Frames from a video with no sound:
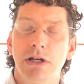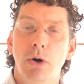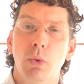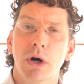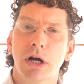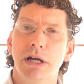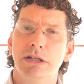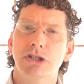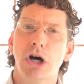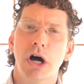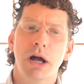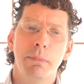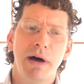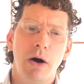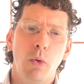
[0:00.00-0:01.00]
We're going to talk
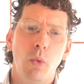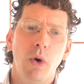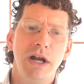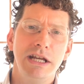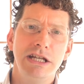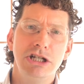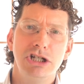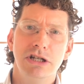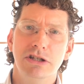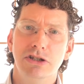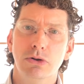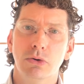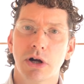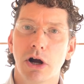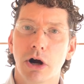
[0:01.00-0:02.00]
about what he should do
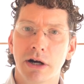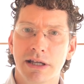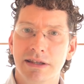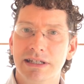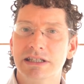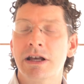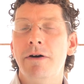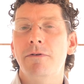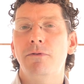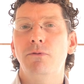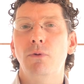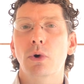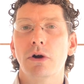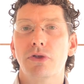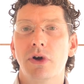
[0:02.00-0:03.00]
regarding this
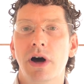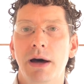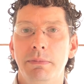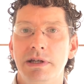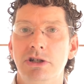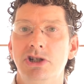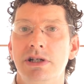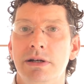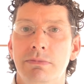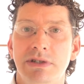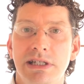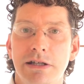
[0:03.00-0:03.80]
forthcoming G M T.